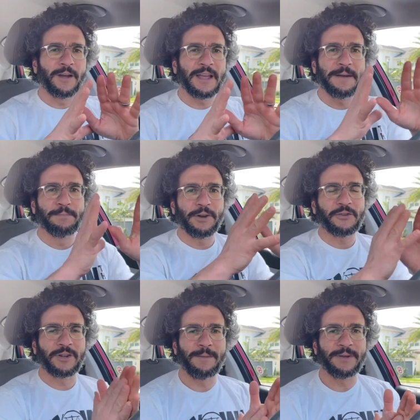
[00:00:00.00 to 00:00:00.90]
in British
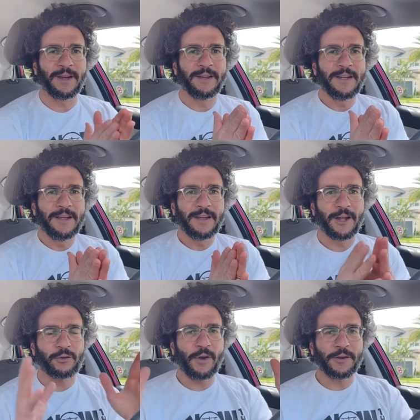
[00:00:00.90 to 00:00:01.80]
Columbia,
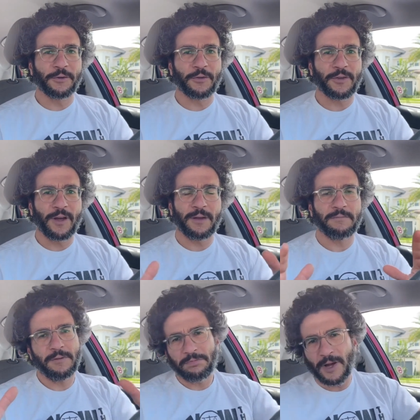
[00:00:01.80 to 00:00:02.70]
truckers,
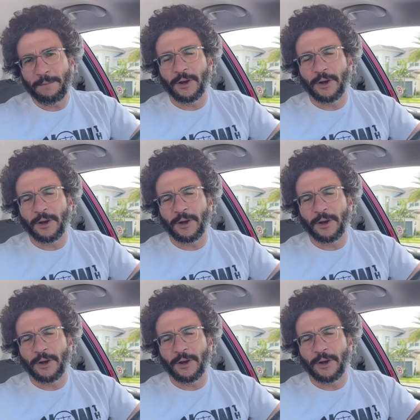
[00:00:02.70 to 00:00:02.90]
a couple